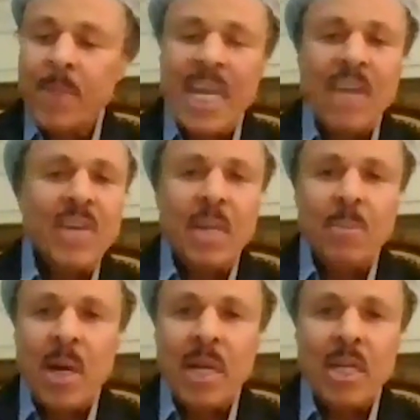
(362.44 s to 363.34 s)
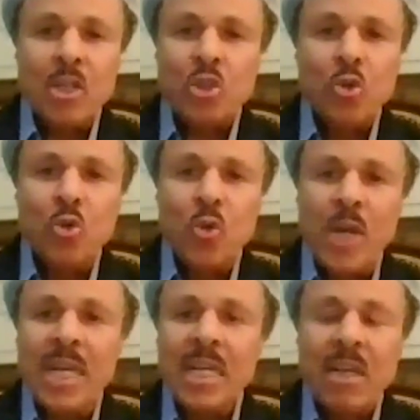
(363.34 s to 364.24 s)
give any money to
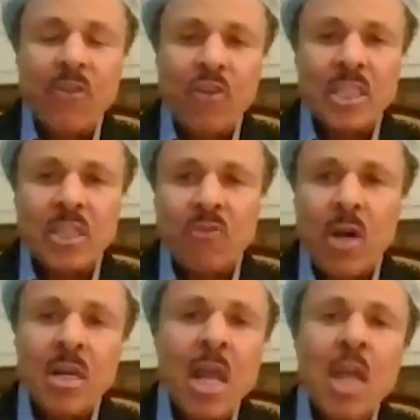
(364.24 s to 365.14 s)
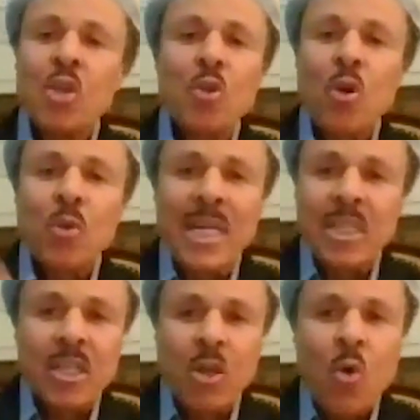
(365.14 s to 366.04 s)
any defense fund. You don't
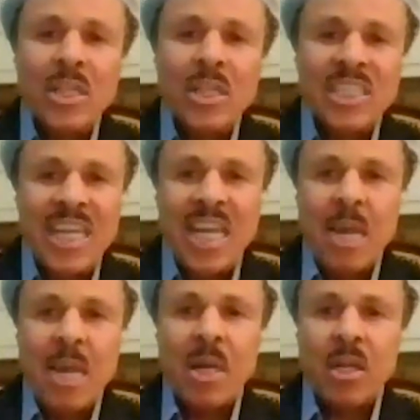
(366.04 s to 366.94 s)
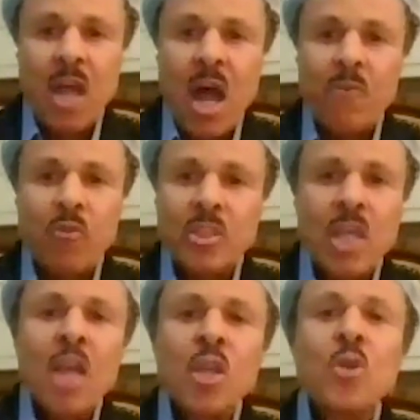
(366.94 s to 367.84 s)
need to go and see him at a conference.
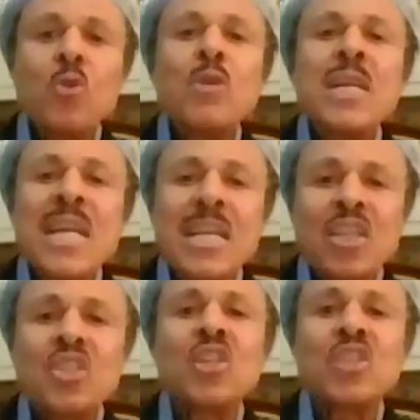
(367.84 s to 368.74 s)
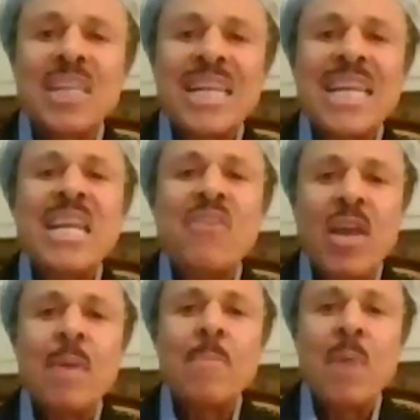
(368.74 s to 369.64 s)
You need to just leave
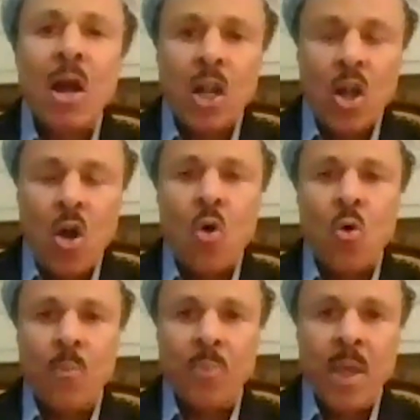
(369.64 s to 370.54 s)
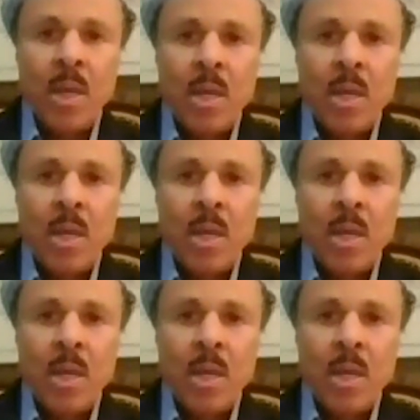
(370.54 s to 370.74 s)
him alone